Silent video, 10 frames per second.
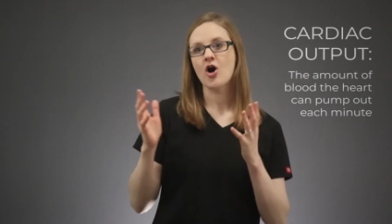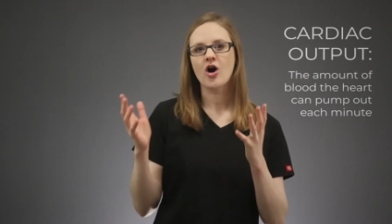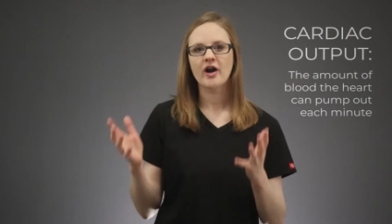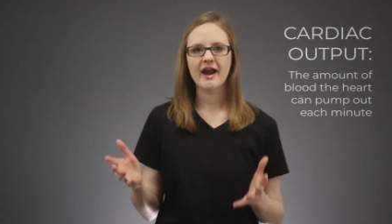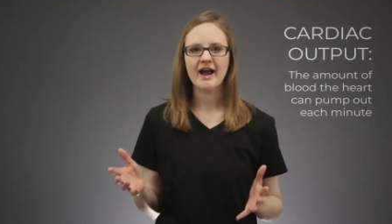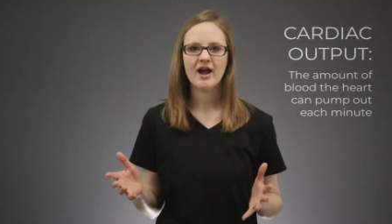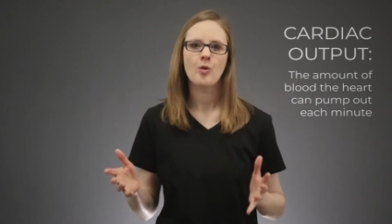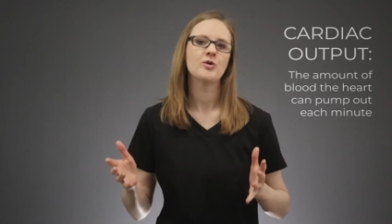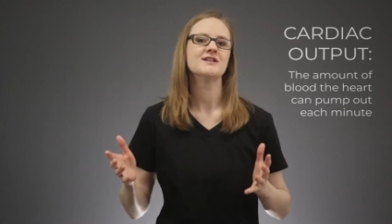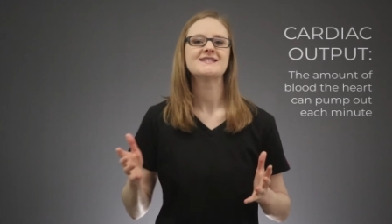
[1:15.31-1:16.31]
cardiac
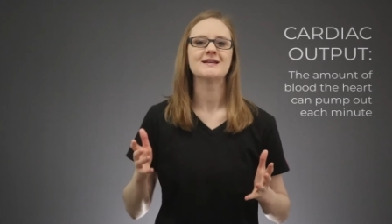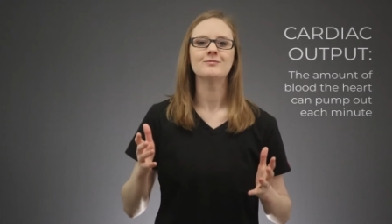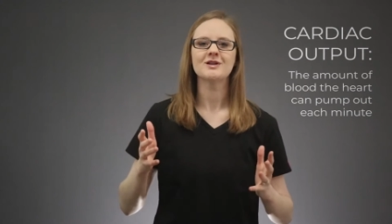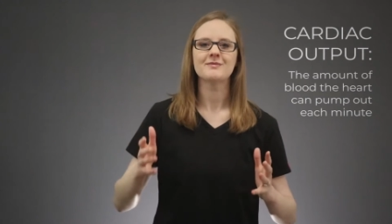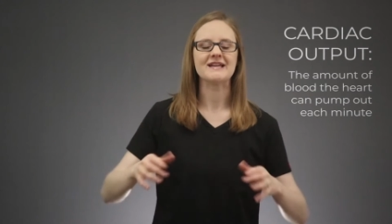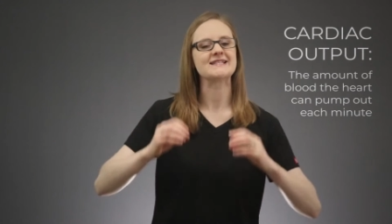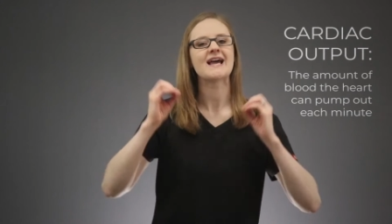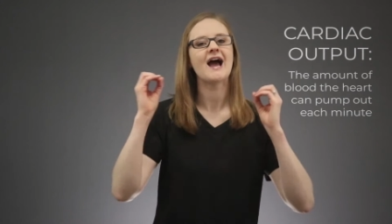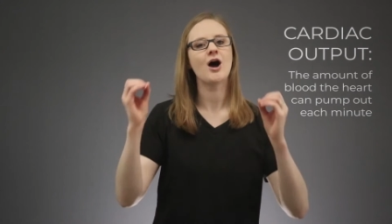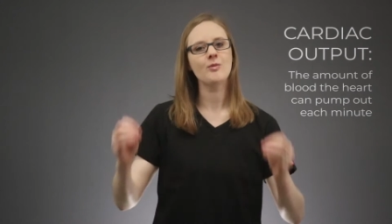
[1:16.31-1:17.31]
output simply means
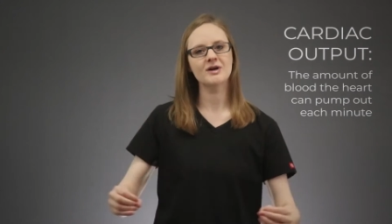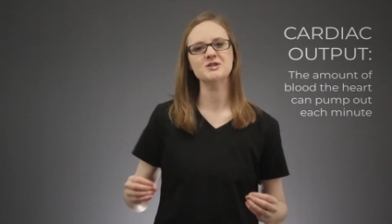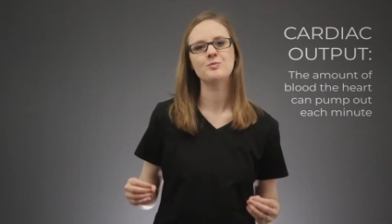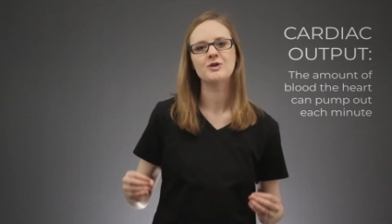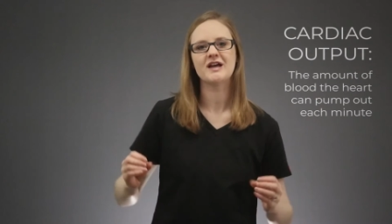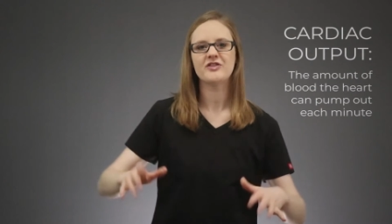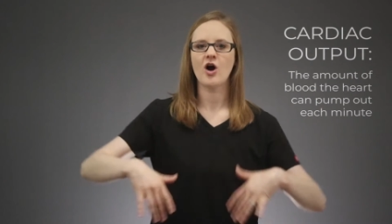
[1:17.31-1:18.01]
how much blood